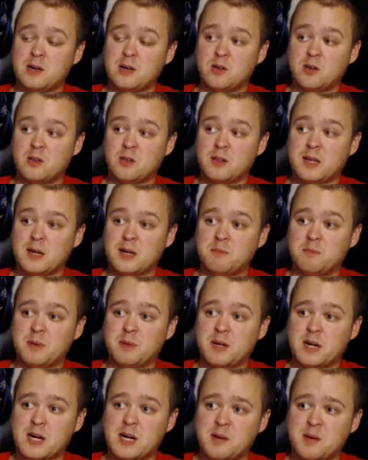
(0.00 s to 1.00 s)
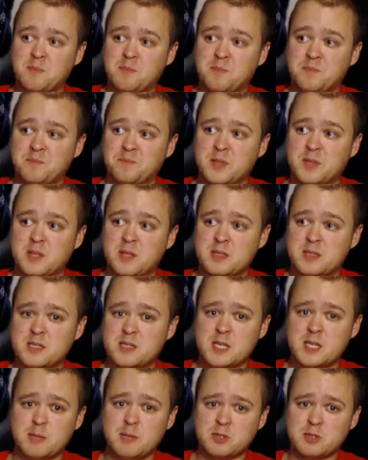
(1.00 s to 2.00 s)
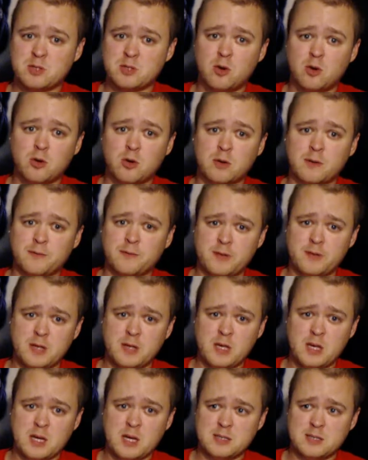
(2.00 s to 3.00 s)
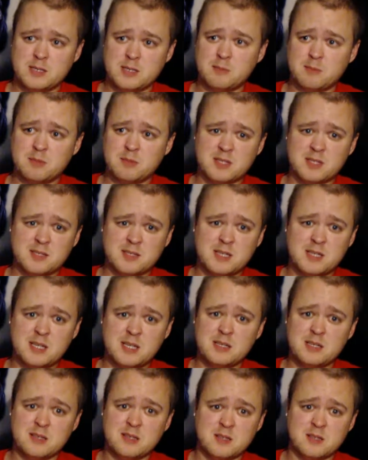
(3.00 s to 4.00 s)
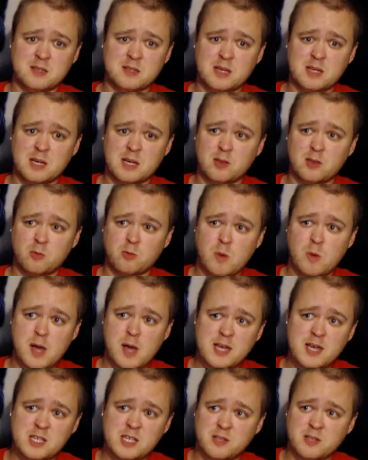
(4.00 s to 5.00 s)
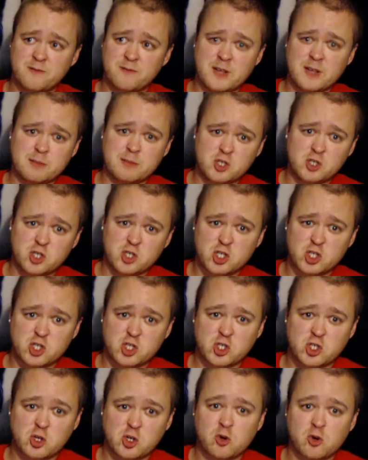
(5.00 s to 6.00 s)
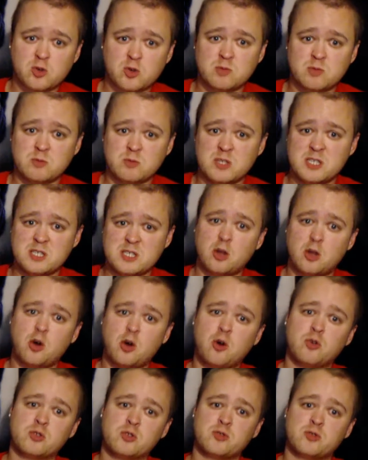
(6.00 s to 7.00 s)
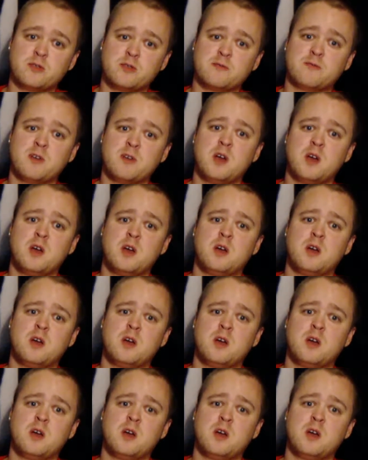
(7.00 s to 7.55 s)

and all that. But um, the cinematography and some of the scenes, uh, the way the film is just shot with these long sort of